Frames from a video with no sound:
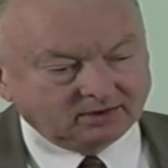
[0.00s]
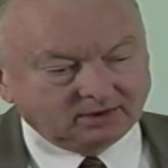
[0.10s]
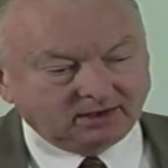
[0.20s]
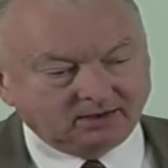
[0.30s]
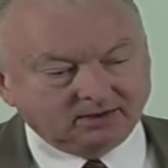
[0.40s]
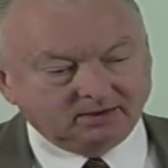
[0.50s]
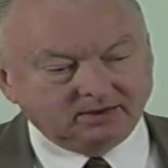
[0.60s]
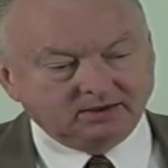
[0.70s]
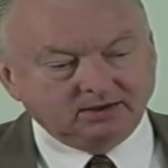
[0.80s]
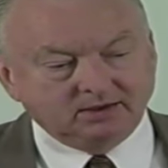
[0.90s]
Okay?
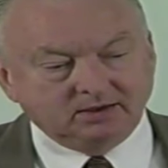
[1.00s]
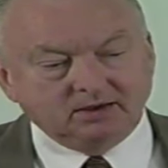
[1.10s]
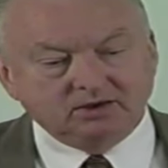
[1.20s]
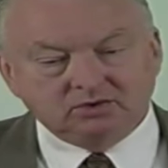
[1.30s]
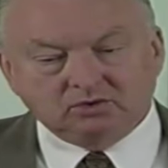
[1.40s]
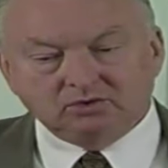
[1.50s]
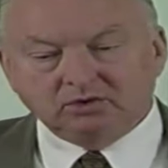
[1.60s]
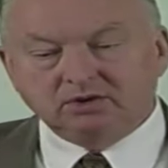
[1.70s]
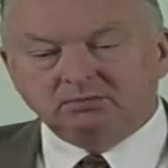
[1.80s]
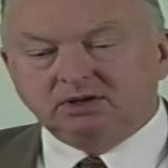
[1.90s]
Don't
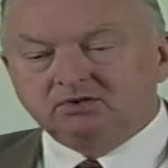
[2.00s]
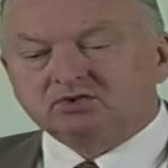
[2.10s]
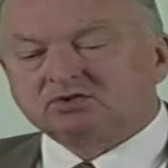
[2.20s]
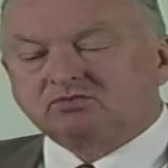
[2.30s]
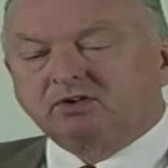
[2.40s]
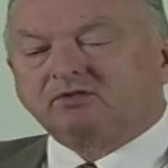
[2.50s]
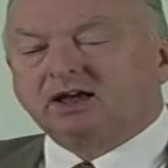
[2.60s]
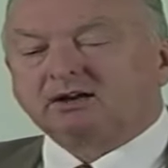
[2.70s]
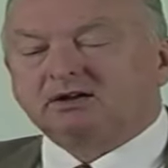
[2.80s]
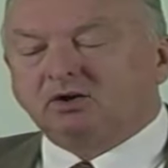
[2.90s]
look at me, just
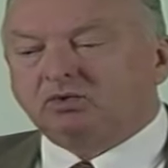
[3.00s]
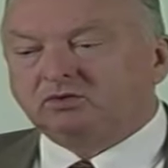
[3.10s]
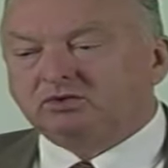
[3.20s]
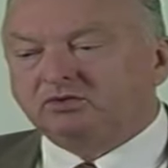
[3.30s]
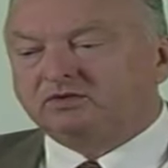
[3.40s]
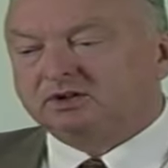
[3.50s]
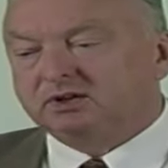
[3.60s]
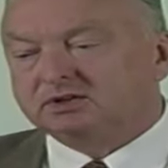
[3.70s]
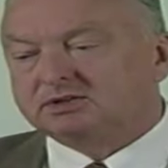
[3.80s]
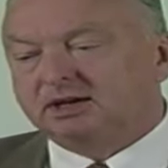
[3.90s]
reflect. How old do you
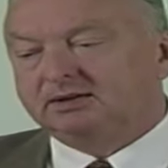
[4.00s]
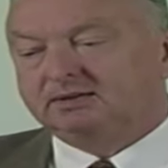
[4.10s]
feel inside?